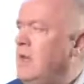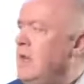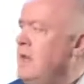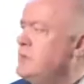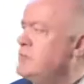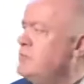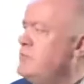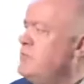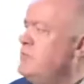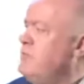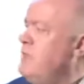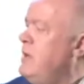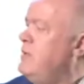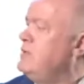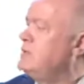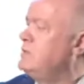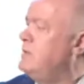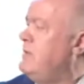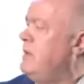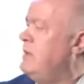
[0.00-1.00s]
As with
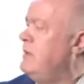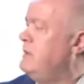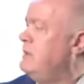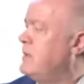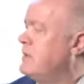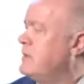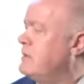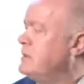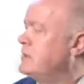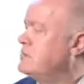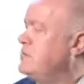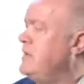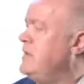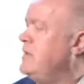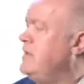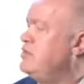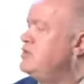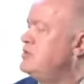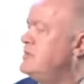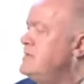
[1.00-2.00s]
most pain models, we
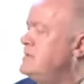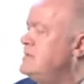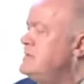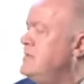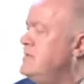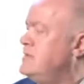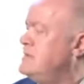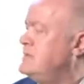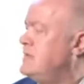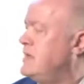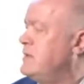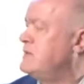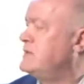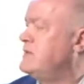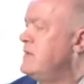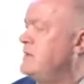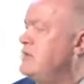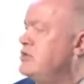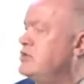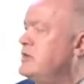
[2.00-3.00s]
initially see cell
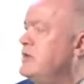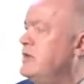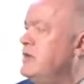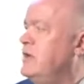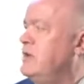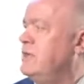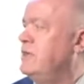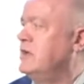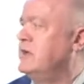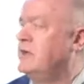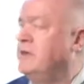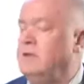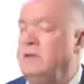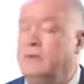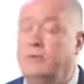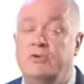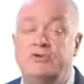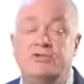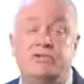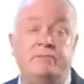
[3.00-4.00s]
damage occurring,
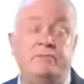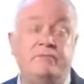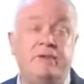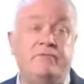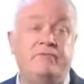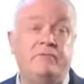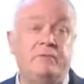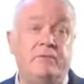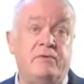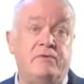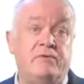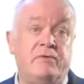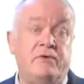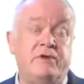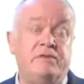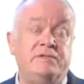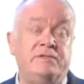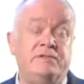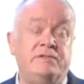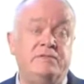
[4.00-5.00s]
which can be from a
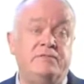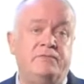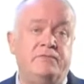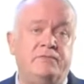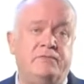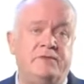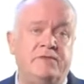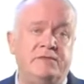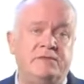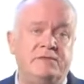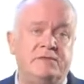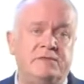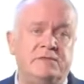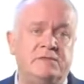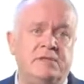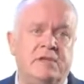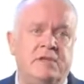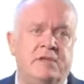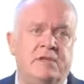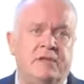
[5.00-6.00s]
variety of different
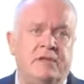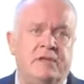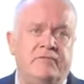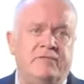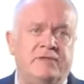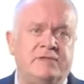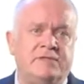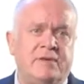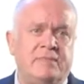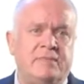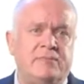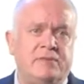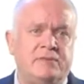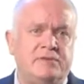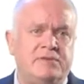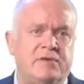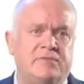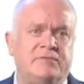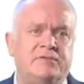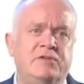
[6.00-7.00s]
reasons, for example
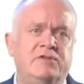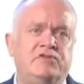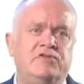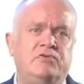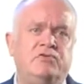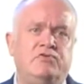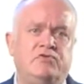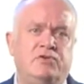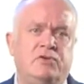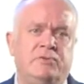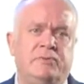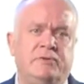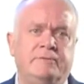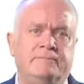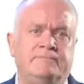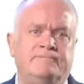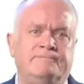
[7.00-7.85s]
soft tissue trauma.